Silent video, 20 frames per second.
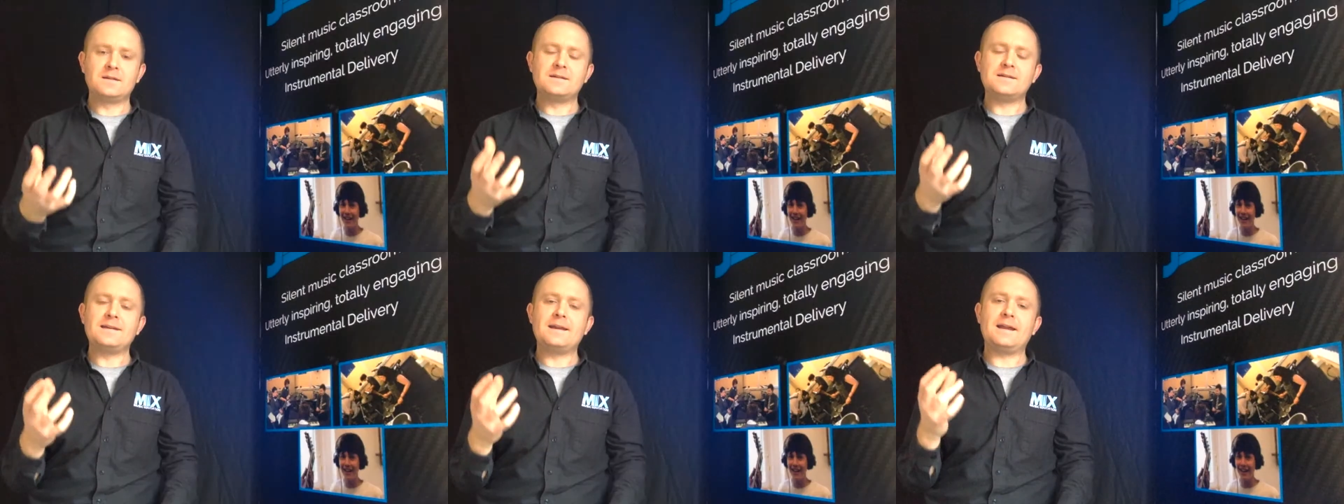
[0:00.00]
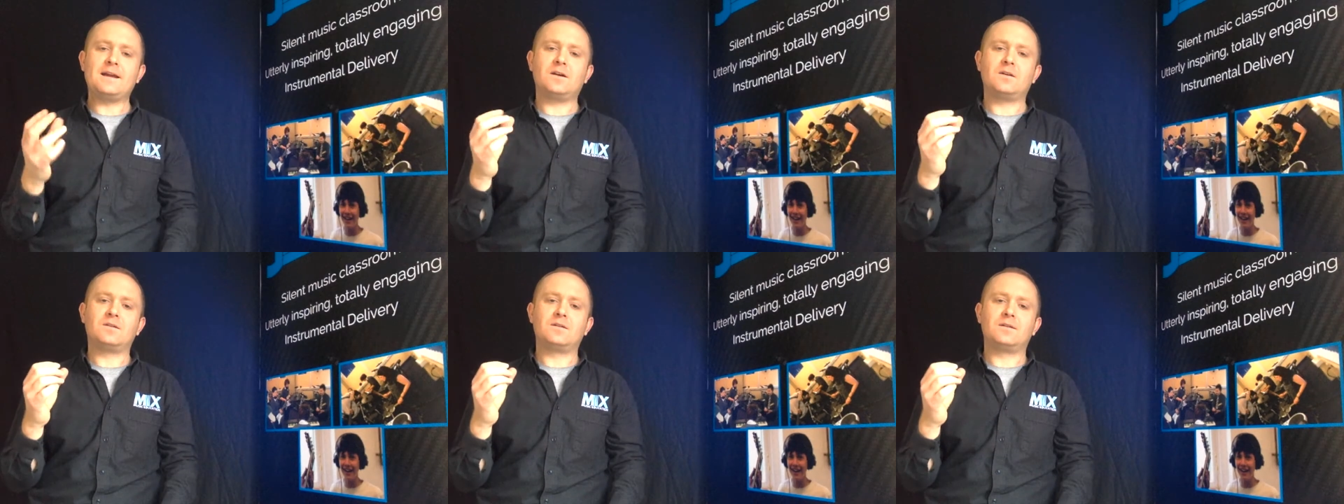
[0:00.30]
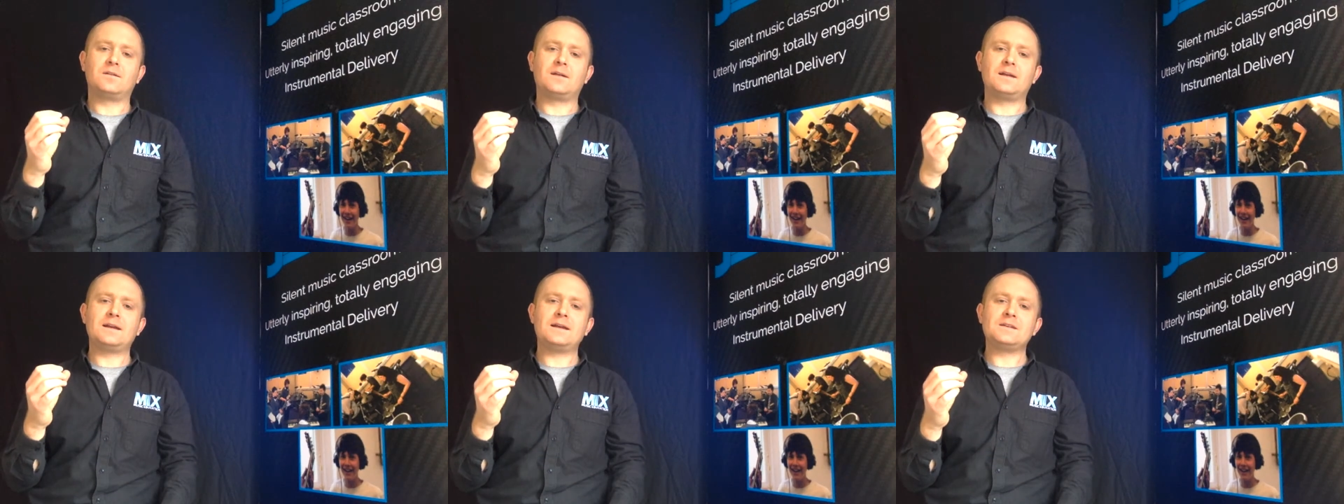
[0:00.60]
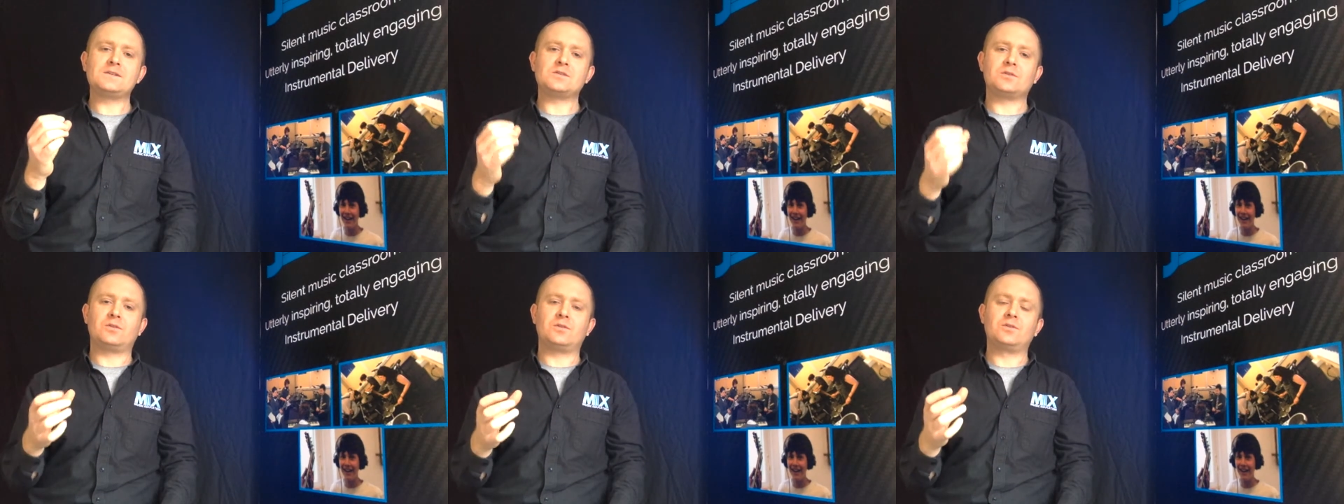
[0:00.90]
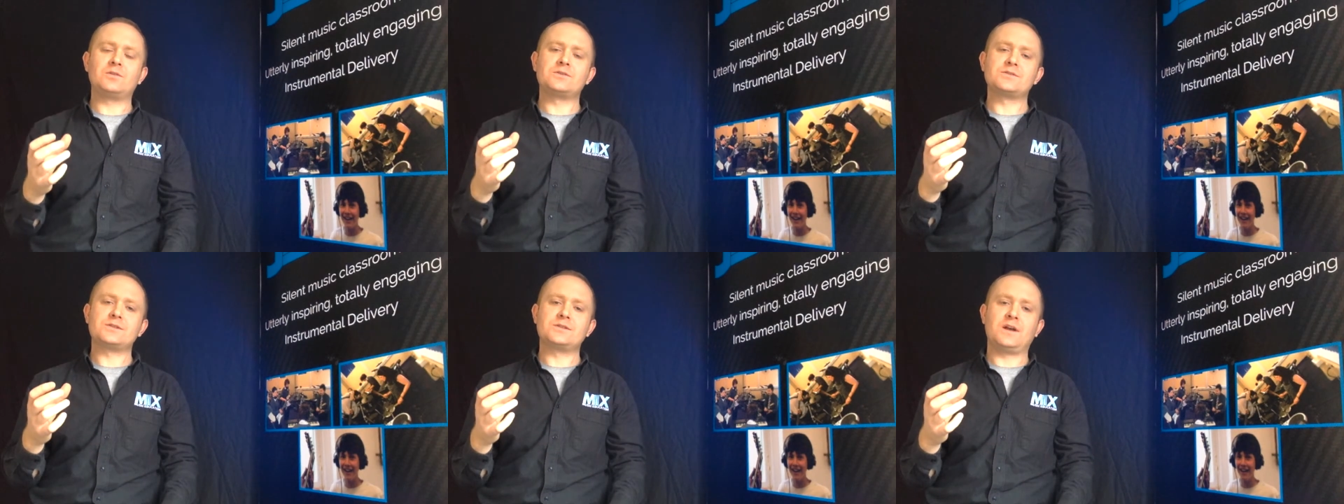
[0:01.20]
Now, it's
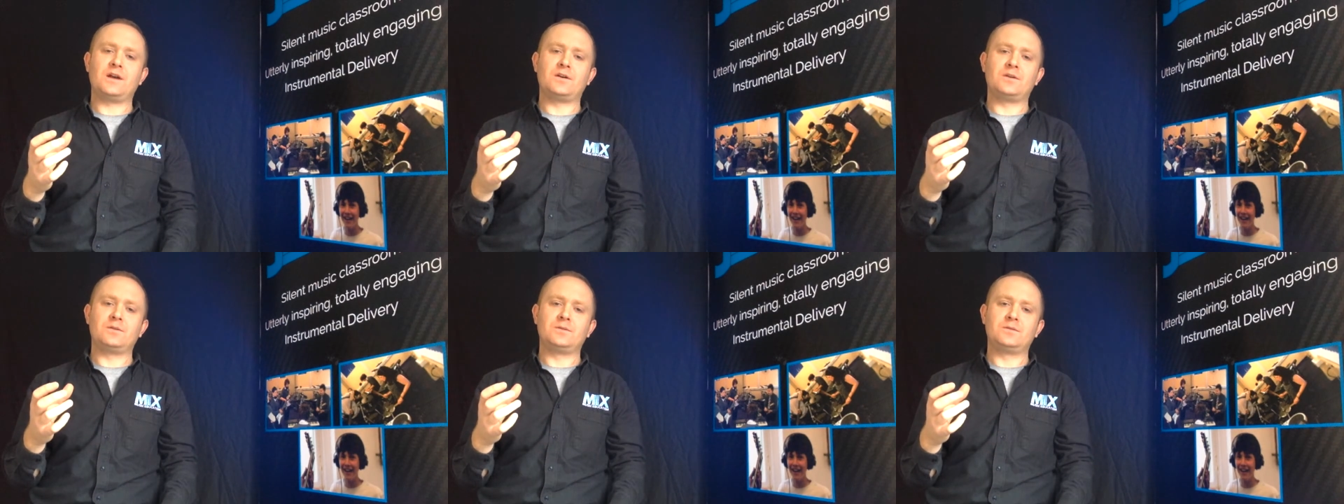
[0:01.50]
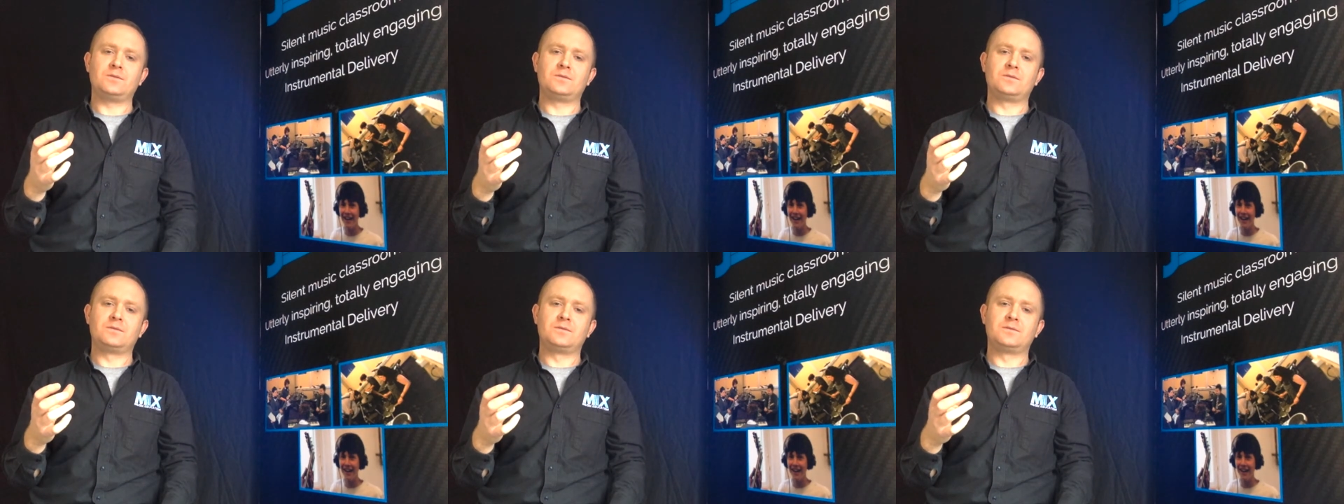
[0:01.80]
also